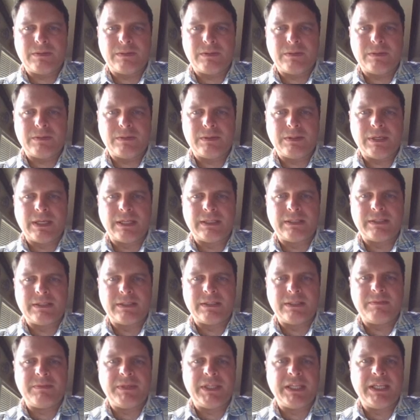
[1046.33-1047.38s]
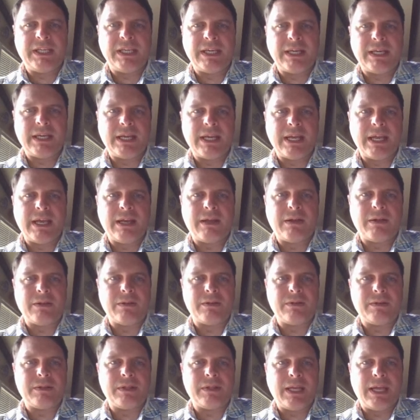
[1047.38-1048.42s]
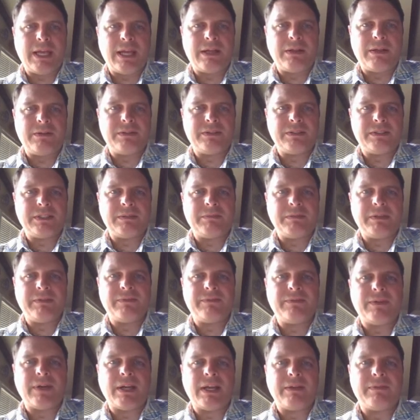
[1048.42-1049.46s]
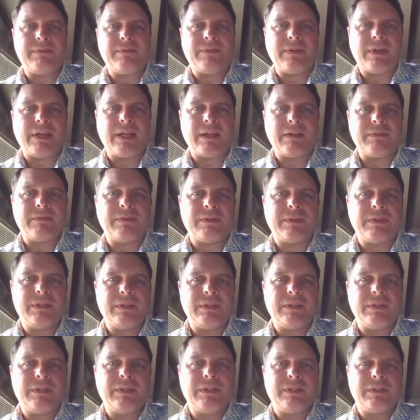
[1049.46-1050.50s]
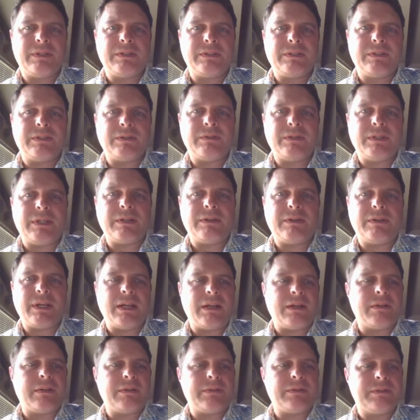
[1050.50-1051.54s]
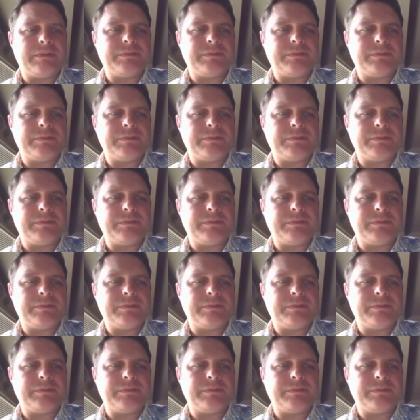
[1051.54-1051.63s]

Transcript: that's going to be L. L is going to be 5, 5. So letter L.